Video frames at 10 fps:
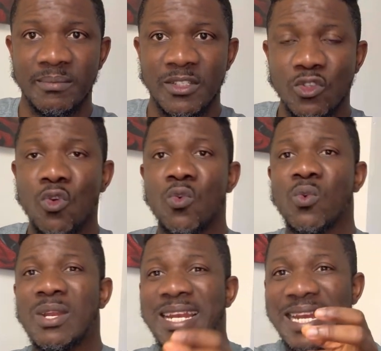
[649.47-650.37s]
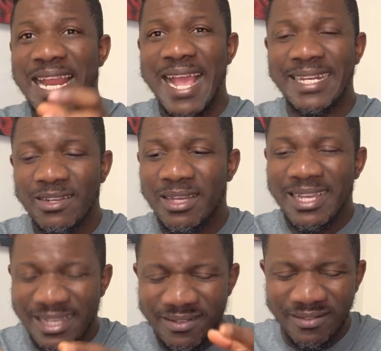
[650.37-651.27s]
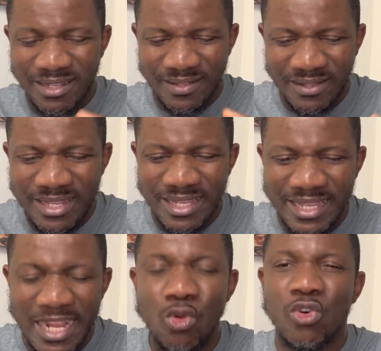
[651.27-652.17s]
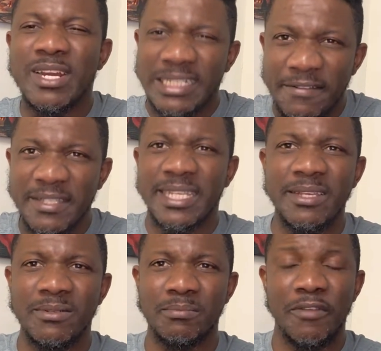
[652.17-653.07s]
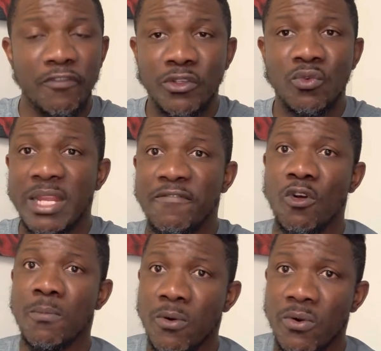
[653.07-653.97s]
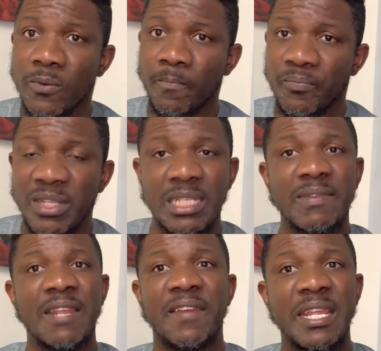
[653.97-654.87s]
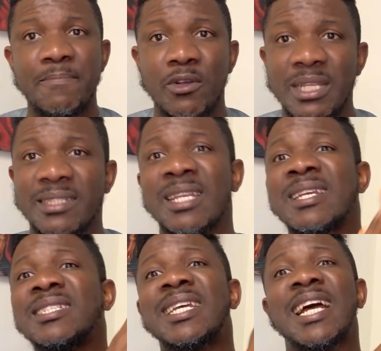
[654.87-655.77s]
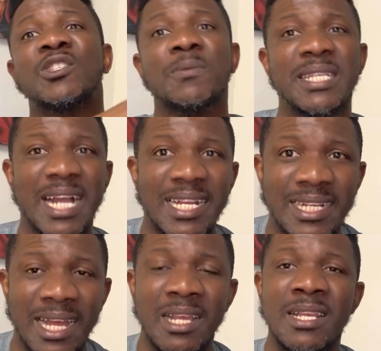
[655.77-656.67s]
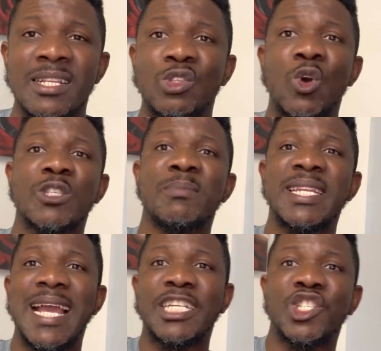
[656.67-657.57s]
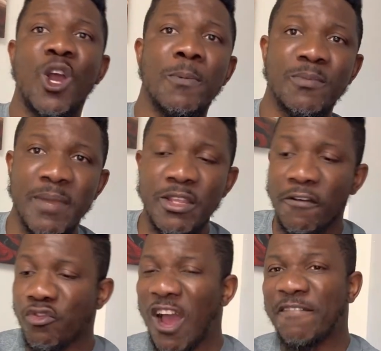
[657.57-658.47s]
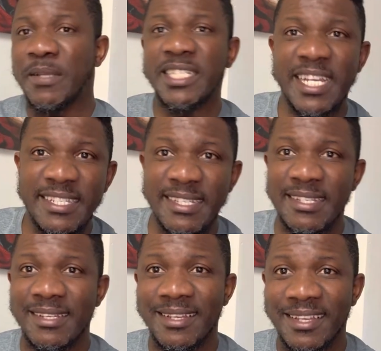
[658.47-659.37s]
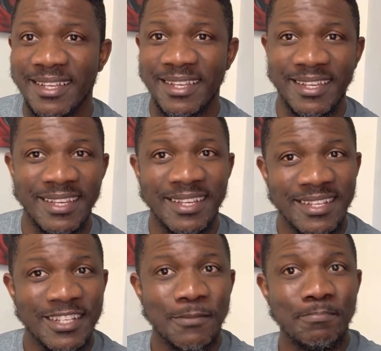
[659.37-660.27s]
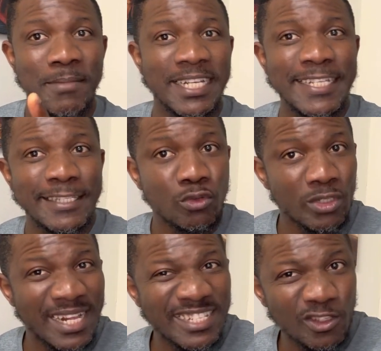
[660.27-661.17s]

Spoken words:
So learn a lucrative skill before you leave home. It is very, very important. There are jobs in Canada. Those many jobs many of you have been chasing. Many students